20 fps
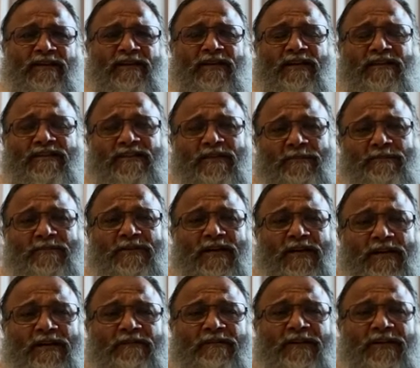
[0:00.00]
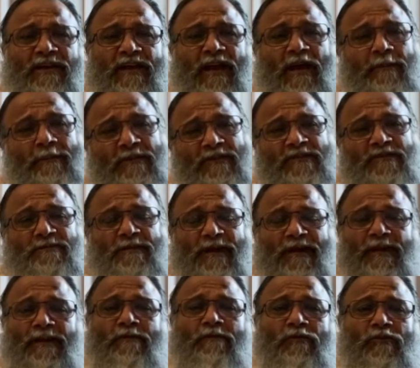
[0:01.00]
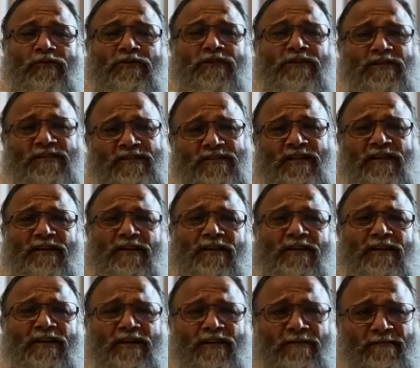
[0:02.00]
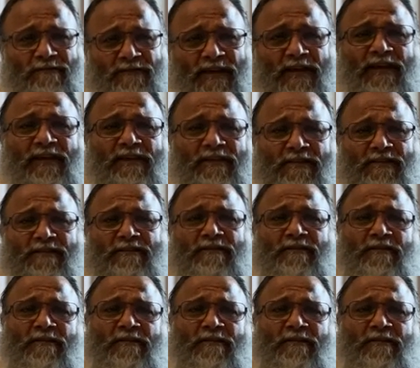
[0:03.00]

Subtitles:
That subjectivity happens by devotion, surrender, faith.